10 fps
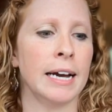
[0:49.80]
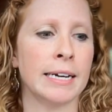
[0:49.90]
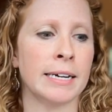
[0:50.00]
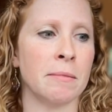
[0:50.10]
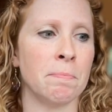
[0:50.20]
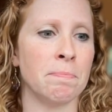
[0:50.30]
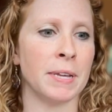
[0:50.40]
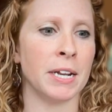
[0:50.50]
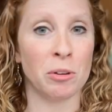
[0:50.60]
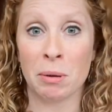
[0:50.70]
Um,
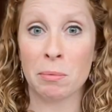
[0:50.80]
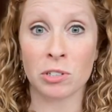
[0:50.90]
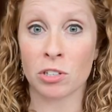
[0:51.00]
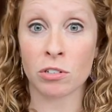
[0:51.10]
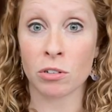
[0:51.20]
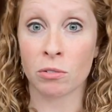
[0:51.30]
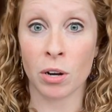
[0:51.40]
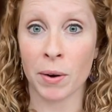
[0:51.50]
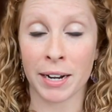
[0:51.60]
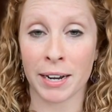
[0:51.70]
and other people just don't
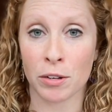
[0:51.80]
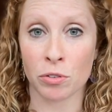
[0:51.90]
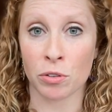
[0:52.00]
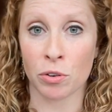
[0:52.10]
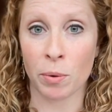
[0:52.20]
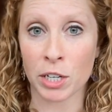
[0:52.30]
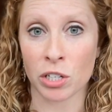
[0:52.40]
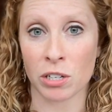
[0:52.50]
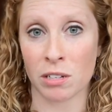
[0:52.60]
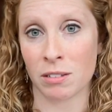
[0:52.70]
know how to answer the
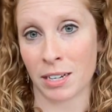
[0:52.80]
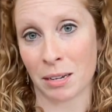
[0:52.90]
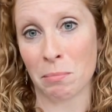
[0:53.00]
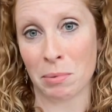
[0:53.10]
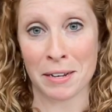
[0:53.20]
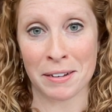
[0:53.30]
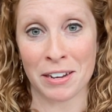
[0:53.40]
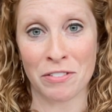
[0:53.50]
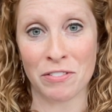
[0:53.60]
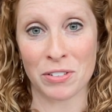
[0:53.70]
question. It, it, can be a
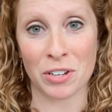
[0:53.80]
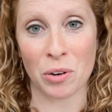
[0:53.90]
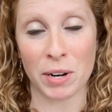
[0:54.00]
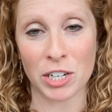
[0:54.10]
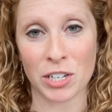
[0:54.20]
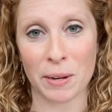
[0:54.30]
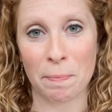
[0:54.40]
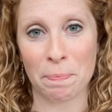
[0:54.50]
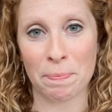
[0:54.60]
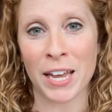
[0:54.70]
confusing
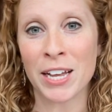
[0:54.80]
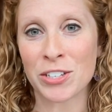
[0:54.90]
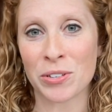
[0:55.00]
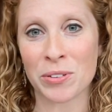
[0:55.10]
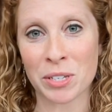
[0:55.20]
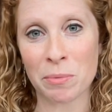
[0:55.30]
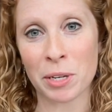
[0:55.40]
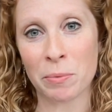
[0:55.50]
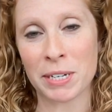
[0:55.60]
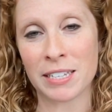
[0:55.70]
question. So there's
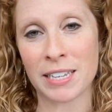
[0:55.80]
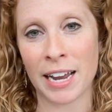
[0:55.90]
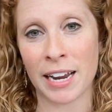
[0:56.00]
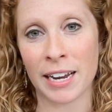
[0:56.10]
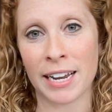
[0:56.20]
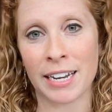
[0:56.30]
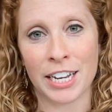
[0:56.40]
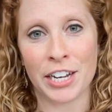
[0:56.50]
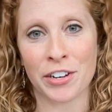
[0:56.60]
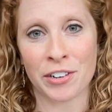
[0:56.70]
something we say in
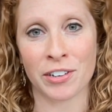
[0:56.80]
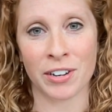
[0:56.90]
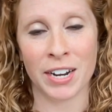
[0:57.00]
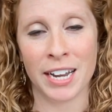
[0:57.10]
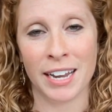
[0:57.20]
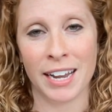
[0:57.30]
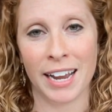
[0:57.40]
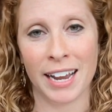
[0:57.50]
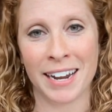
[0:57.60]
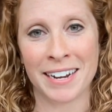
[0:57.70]
here
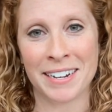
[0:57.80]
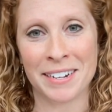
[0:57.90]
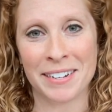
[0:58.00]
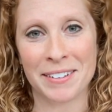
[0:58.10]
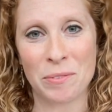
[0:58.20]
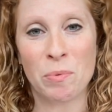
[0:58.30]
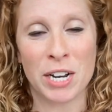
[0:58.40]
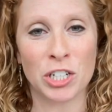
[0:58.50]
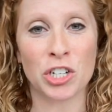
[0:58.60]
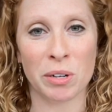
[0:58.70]
uh,
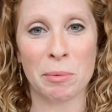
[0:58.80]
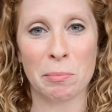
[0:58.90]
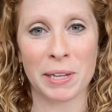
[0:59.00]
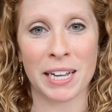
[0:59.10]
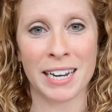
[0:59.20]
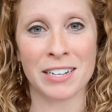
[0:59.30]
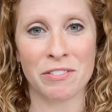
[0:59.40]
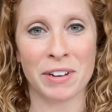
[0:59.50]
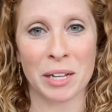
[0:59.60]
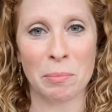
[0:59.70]
when treatment planning and
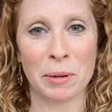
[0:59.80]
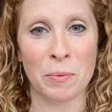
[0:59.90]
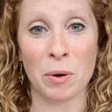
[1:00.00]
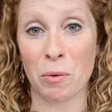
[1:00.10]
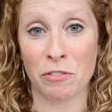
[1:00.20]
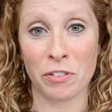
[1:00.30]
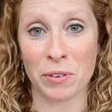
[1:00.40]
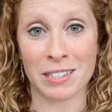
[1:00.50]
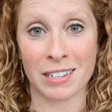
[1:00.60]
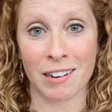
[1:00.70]
developing what we're
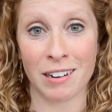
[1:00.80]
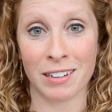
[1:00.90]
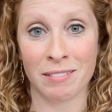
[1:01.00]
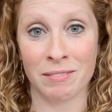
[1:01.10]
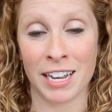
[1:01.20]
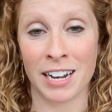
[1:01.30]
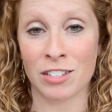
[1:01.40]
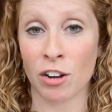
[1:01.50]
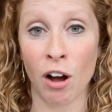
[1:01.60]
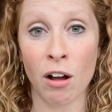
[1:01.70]
focusing on, and
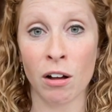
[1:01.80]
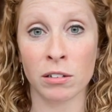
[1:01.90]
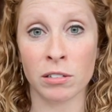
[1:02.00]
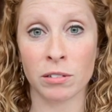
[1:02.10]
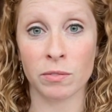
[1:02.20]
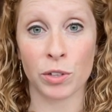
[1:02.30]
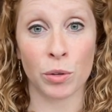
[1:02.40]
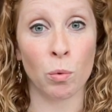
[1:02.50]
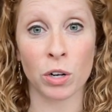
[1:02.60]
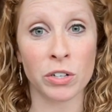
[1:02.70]
it's called the
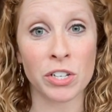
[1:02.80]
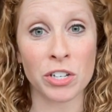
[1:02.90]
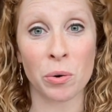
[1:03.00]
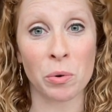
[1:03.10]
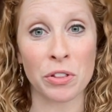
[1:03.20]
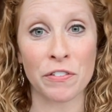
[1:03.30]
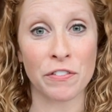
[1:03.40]
worst or the